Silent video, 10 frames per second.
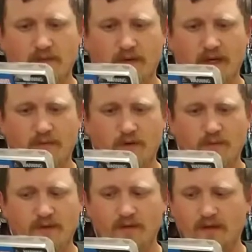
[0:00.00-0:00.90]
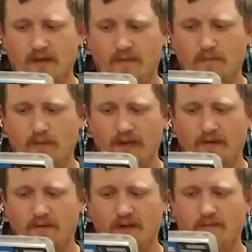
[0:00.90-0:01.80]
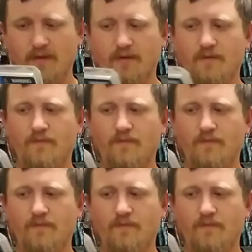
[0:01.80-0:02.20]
Spider Woman, and Beta Ray Bill.